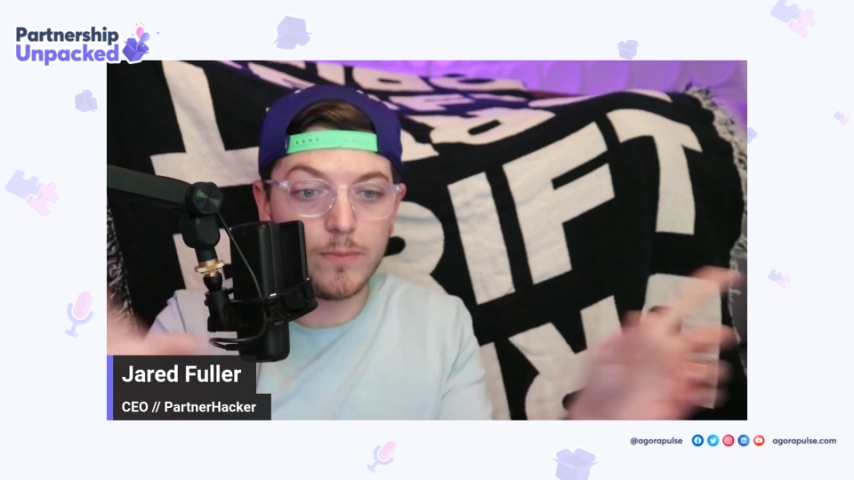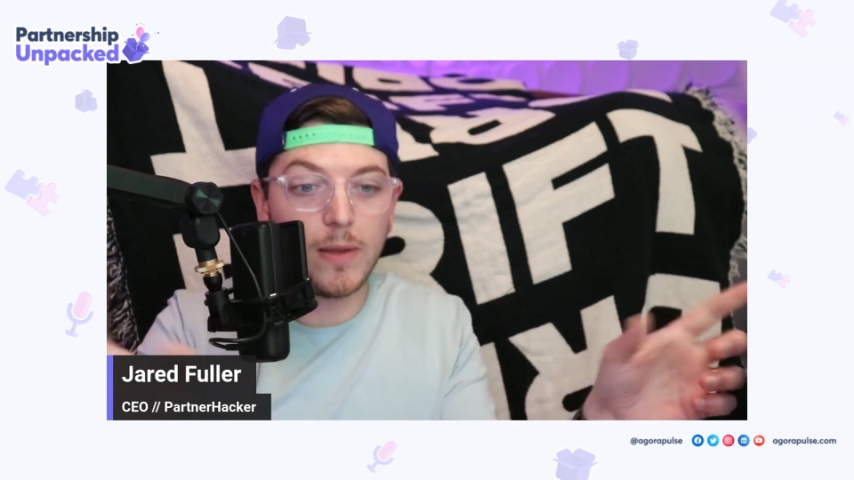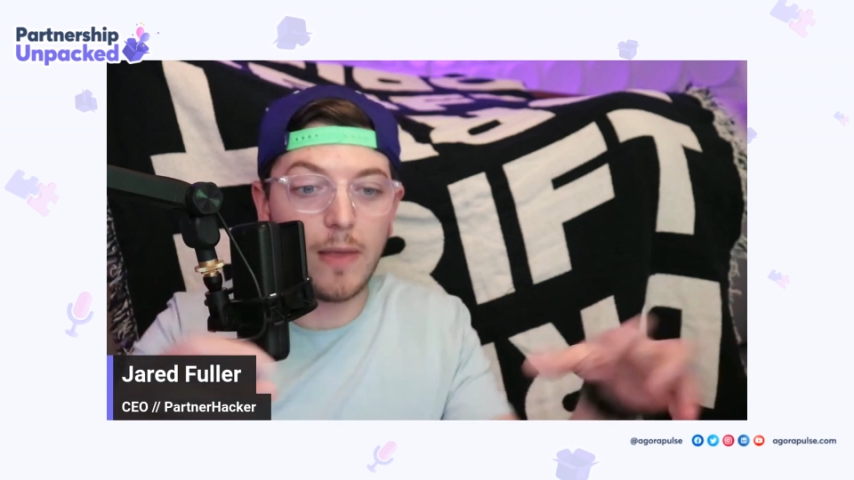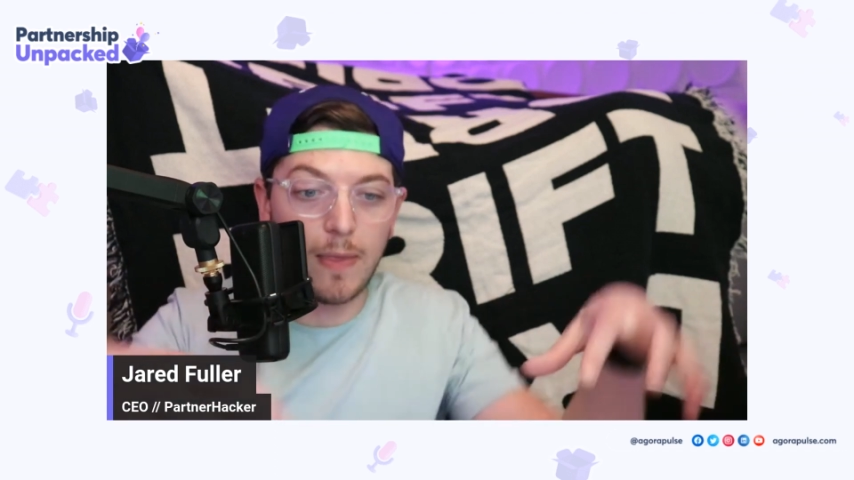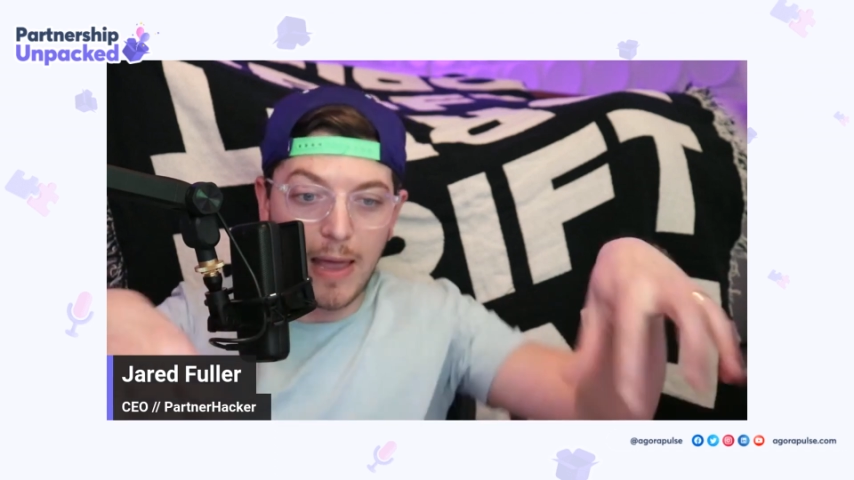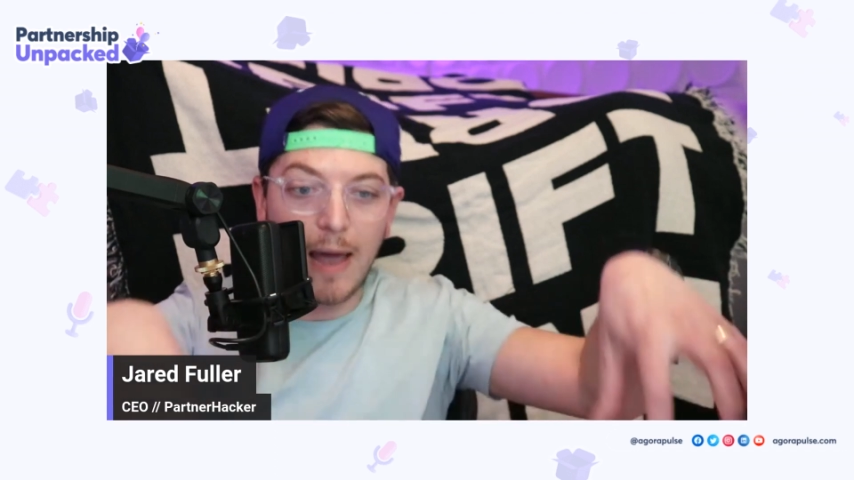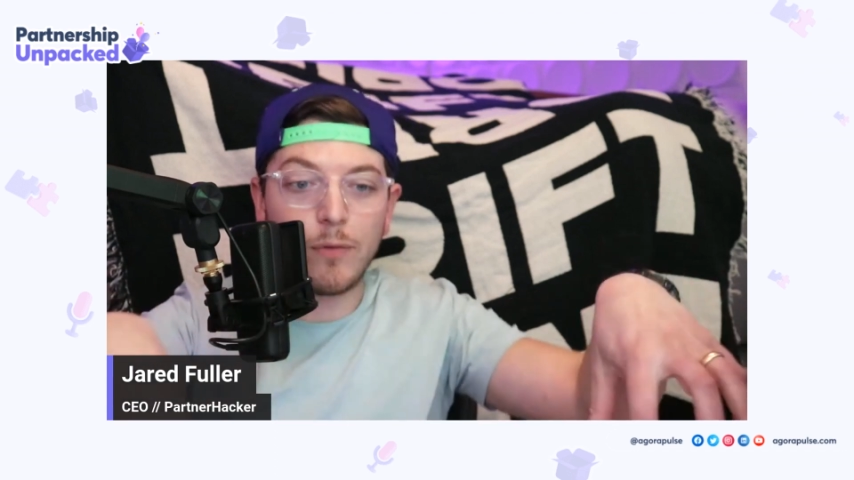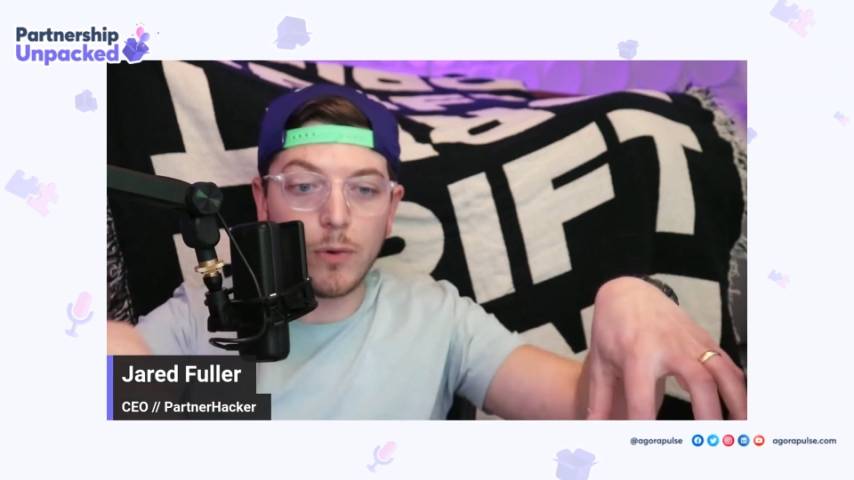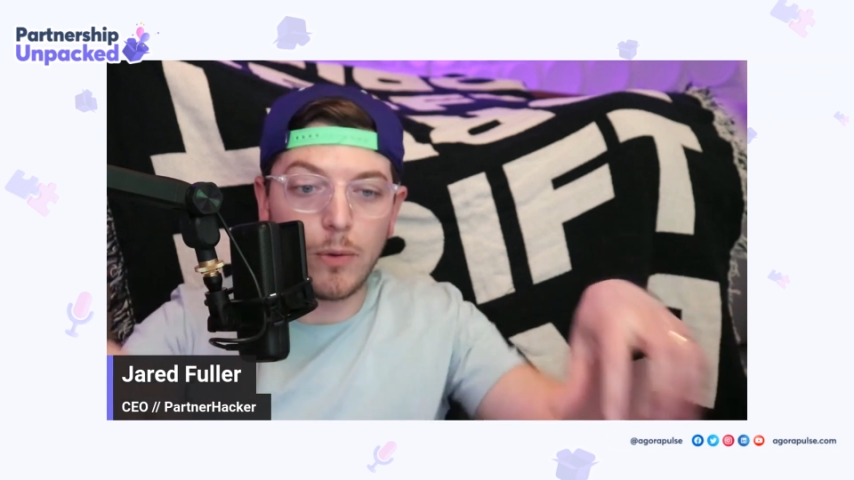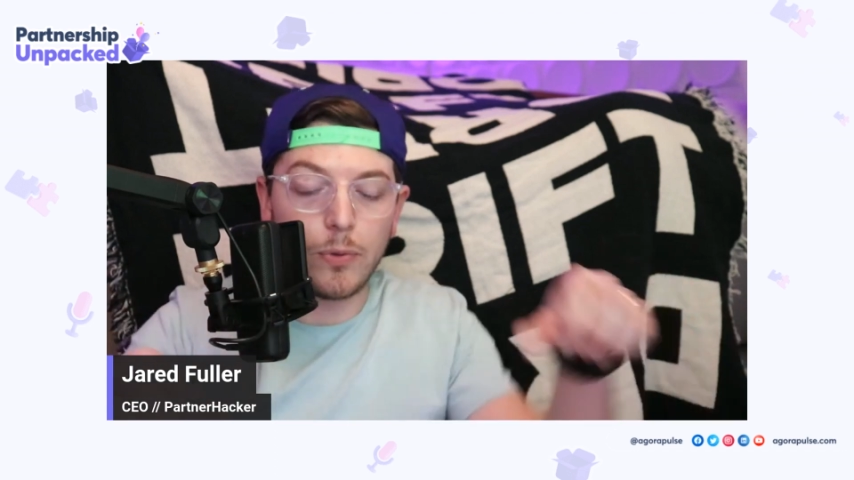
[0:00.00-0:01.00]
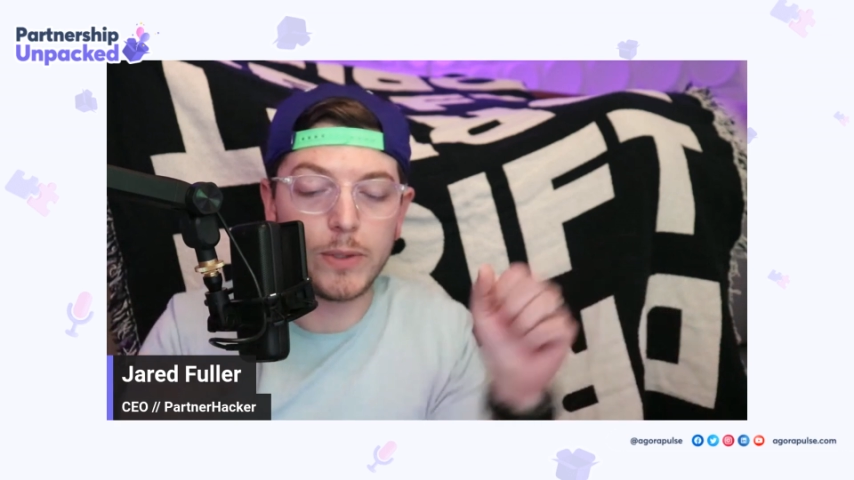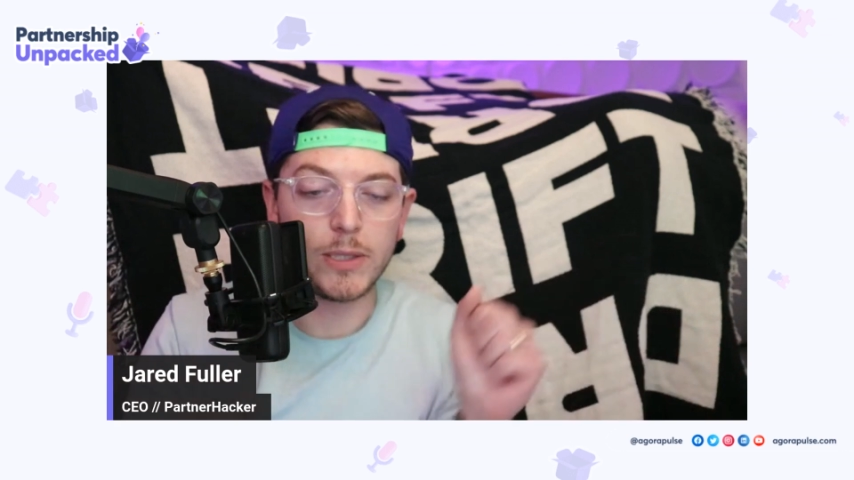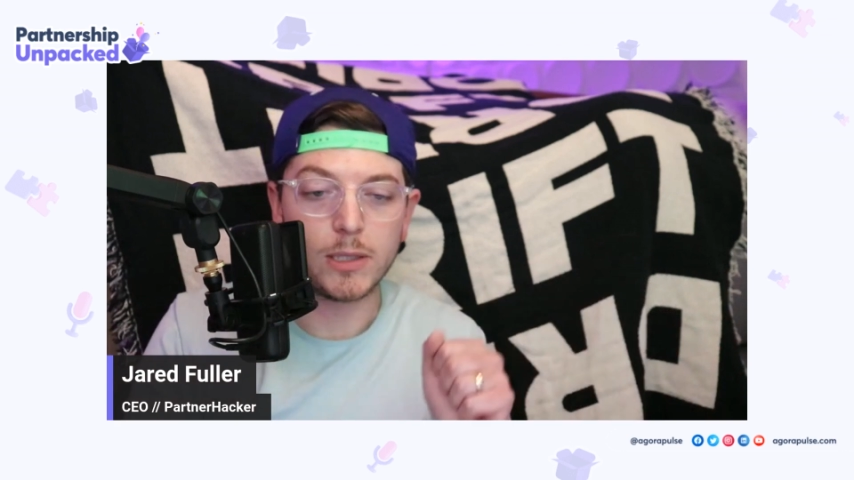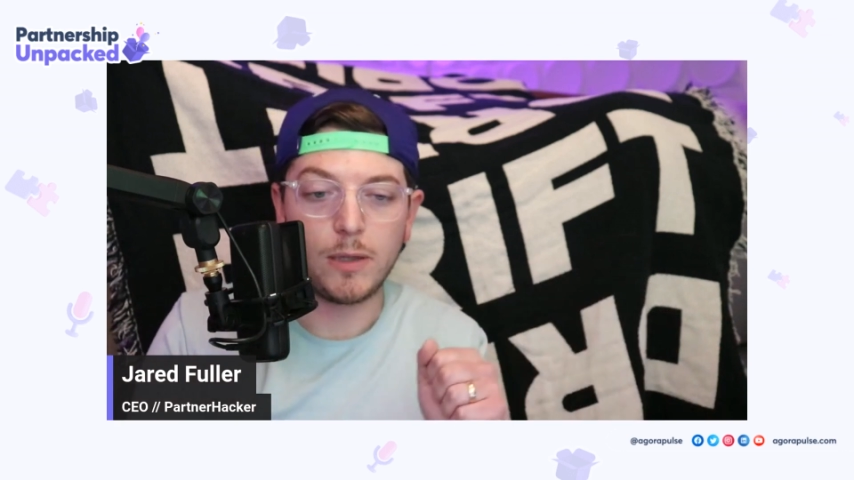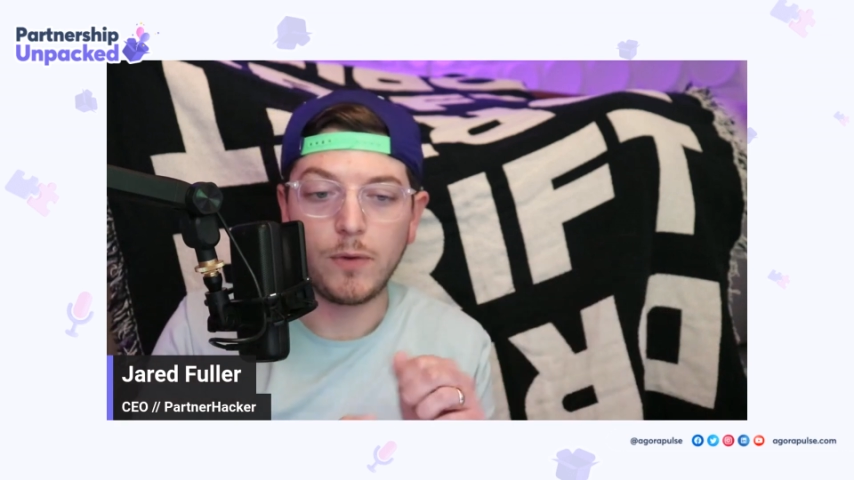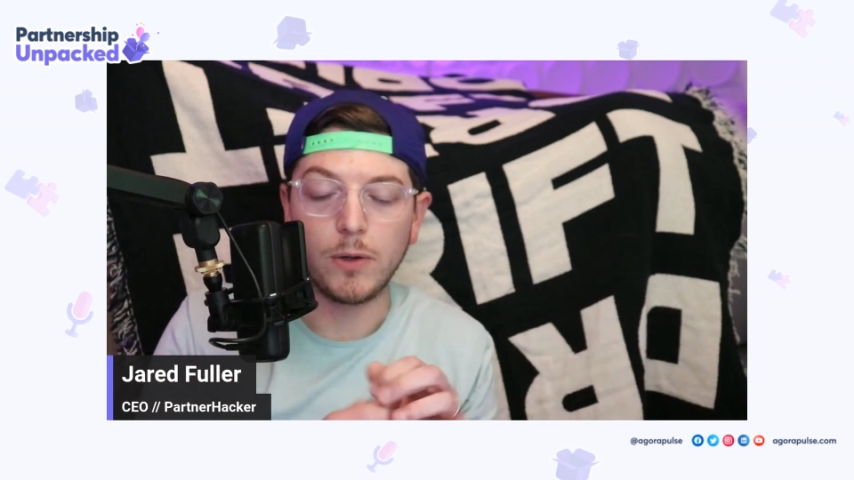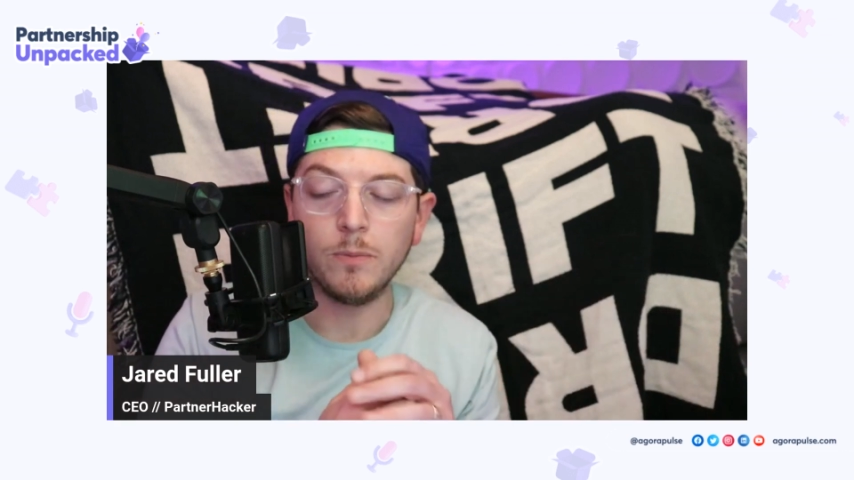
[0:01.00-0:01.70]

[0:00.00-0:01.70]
And then they have their own 360 view.